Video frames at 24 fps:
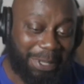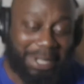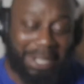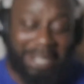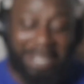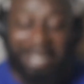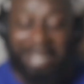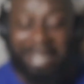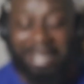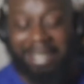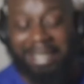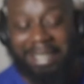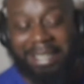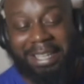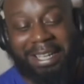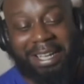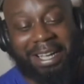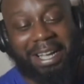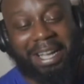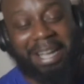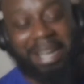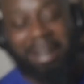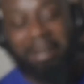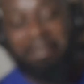God,
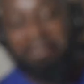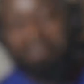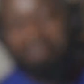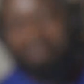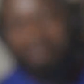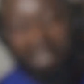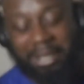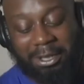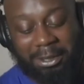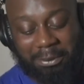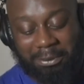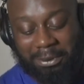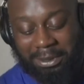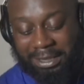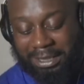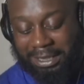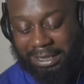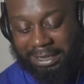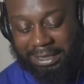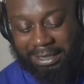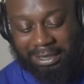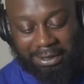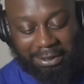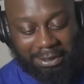I'm fucking with
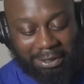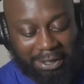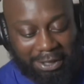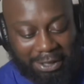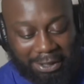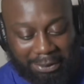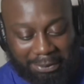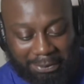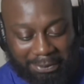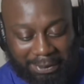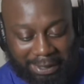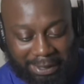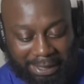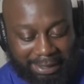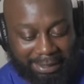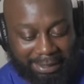this the long way.